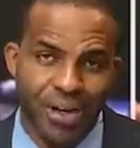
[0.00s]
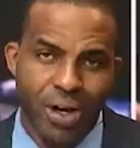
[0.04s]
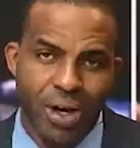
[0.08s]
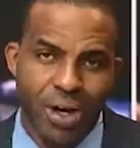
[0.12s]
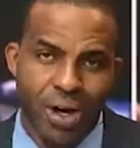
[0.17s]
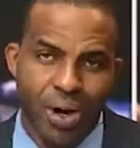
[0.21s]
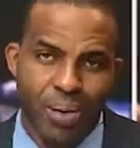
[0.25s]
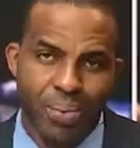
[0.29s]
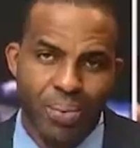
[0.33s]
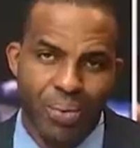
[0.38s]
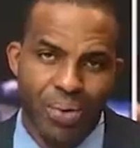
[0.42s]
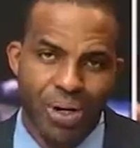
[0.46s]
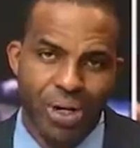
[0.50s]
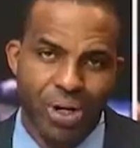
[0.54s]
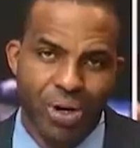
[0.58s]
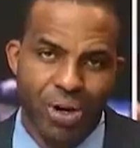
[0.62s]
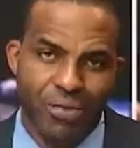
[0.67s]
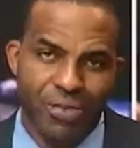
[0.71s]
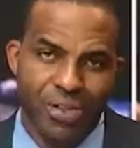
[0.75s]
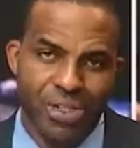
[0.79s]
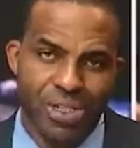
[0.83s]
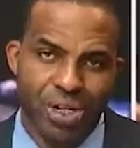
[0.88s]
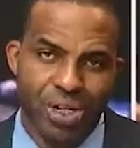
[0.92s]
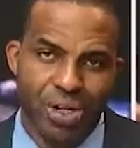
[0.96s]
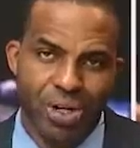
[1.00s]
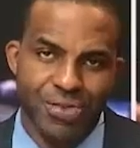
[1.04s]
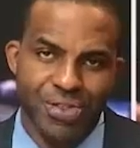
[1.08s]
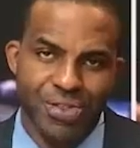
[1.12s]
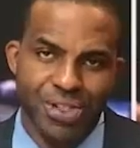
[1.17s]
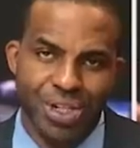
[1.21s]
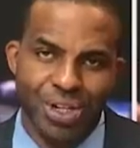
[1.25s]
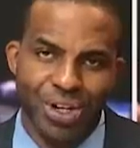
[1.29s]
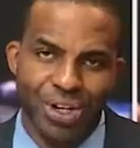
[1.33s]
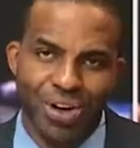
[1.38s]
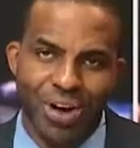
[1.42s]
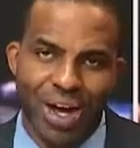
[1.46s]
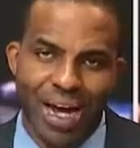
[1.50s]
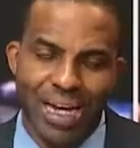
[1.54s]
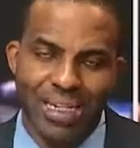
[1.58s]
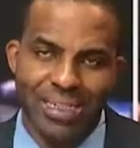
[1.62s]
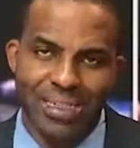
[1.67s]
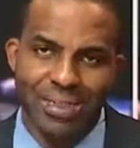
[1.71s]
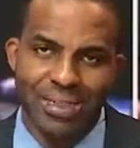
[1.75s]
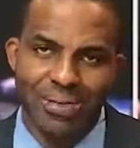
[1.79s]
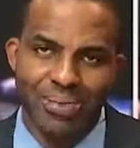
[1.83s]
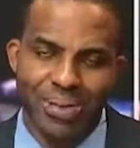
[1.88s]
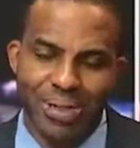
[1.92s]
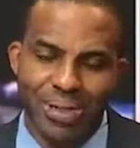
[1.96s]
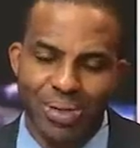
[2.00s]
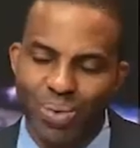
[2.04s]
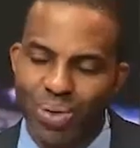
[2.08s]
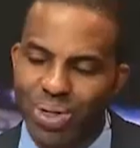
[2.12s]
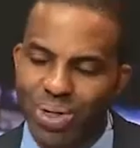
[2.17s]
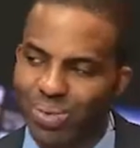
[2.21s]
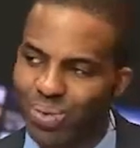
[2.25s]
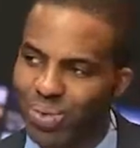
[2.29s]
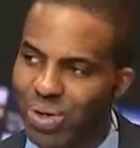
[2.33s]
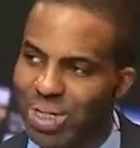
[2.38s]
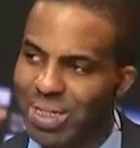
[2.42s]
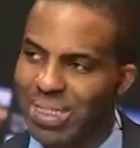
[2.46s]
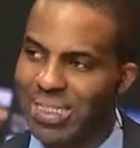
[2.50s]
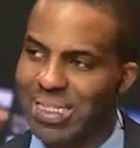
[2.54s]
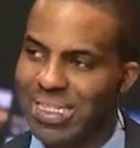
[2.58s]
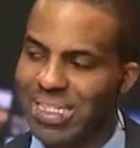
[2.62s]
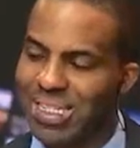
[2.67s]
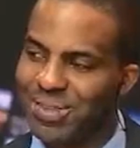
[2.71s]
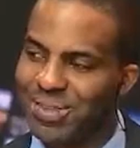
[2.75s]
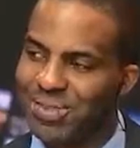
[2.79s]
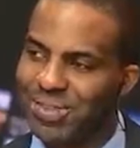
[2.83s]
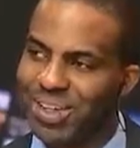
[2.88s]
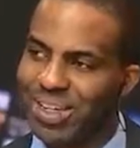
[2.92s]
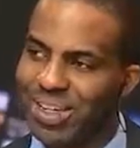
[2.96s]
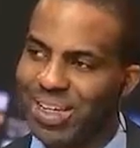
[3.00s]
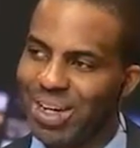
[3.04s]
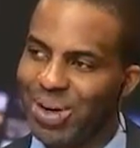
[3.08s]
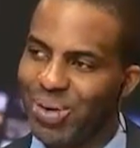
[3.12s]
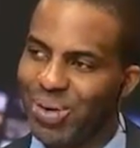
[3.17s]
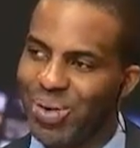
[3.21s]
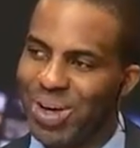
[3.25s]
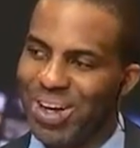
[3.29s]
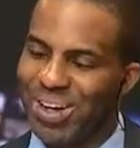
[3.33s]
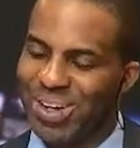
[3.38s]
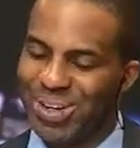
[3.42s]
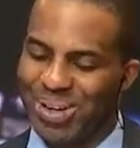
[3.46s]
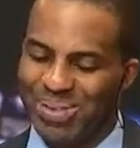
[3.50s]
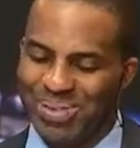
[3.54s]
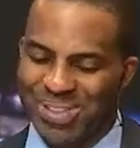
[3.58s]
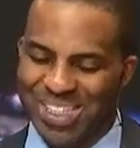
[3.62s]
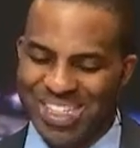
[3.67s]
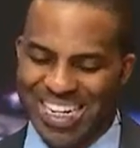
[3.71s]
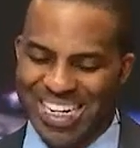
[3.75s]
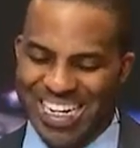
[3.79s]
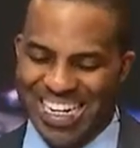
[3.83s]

Operating Officer of Secure ID Limited. What a CV. You're welcome, sir.